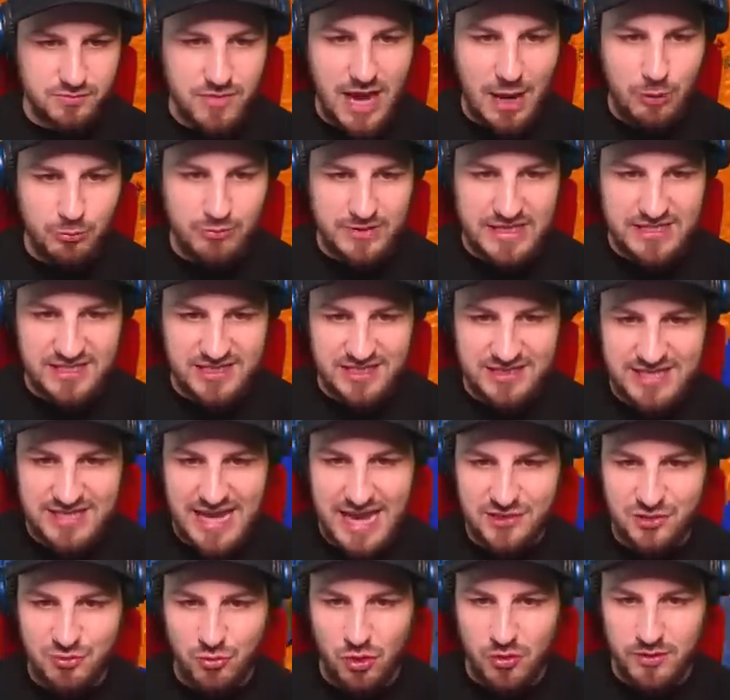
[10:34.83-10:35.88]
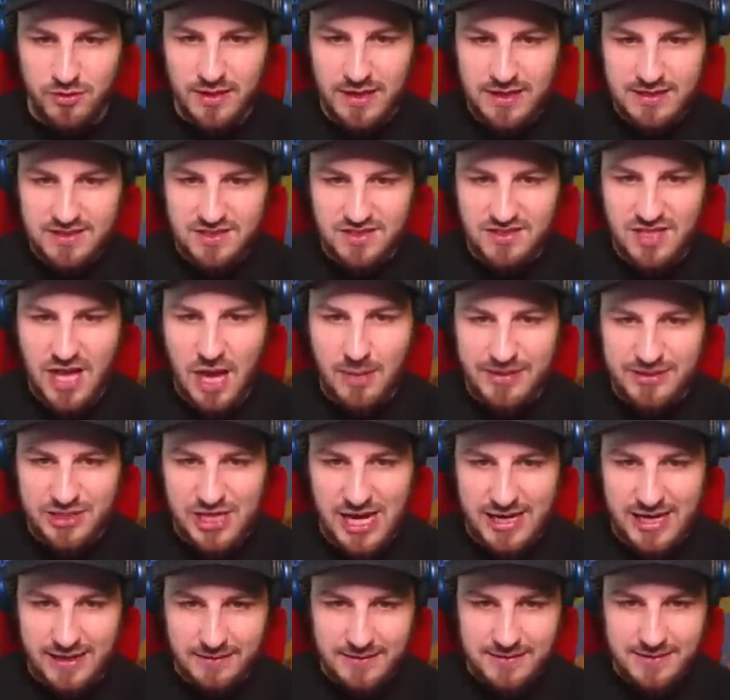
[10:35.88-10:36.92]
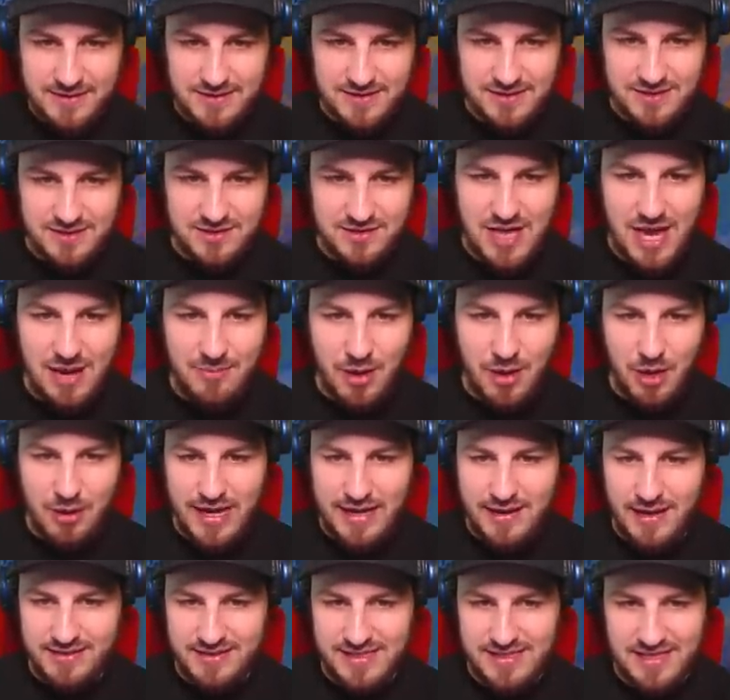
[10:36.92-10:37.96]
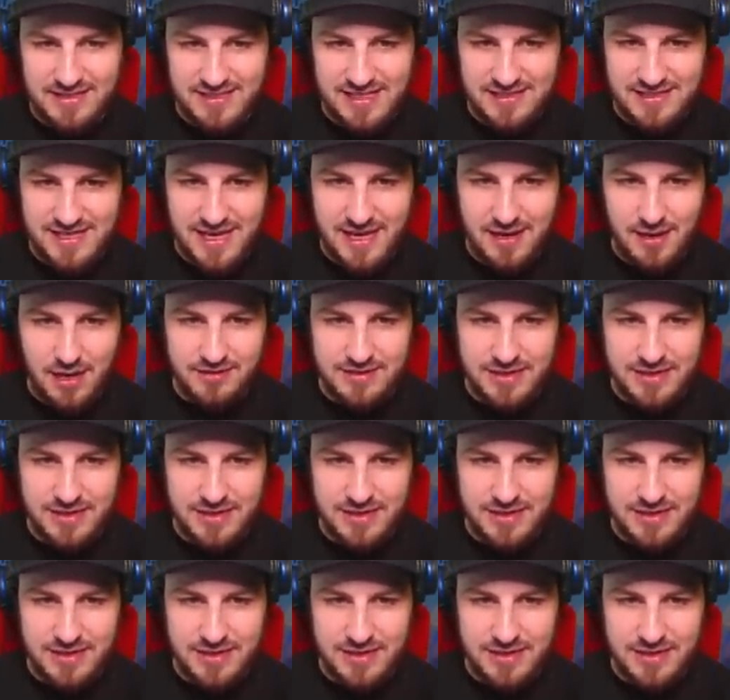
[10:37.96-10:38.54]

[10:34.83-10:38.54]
No, this is a test run. Stop it, Jack. Stop. Okay, is this it?